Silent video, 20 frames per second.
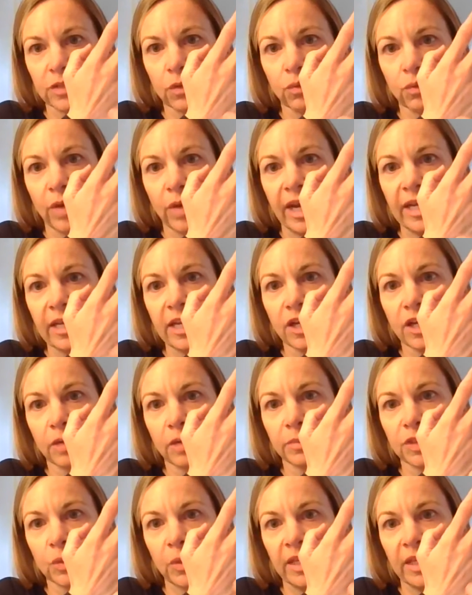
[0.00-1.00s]
So right
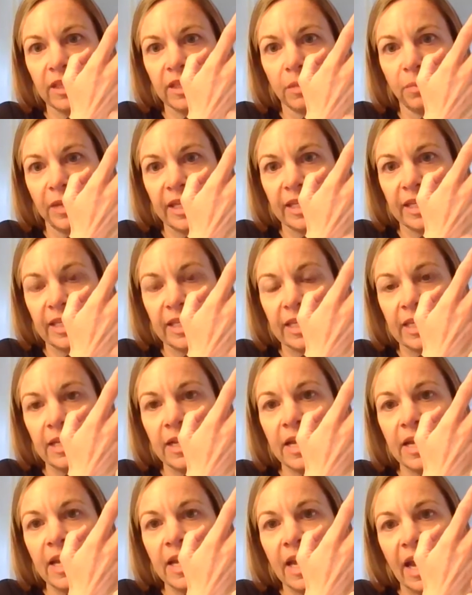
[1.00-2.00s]
here between the
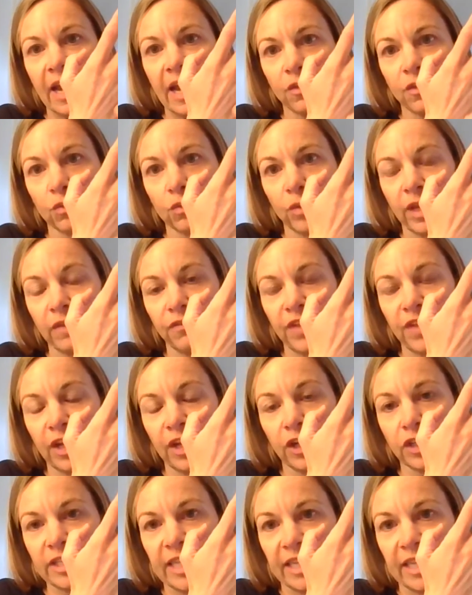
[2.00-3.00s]
pinky and the ring
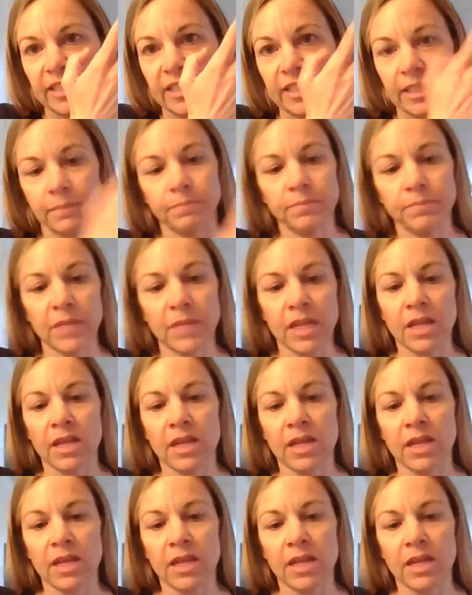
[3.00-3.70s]
finger tendon,